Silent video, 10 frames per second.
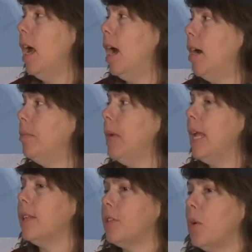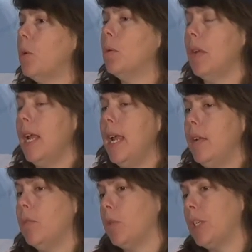And so
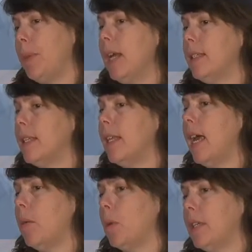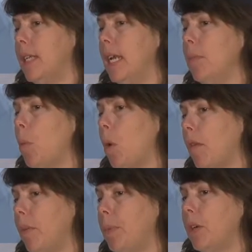in response to that, we're seeing more
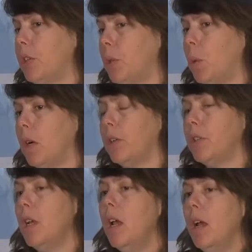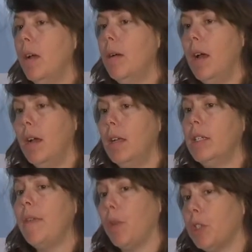of a push towards
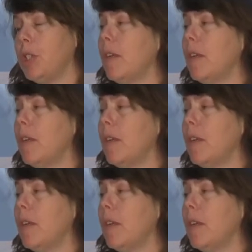diversity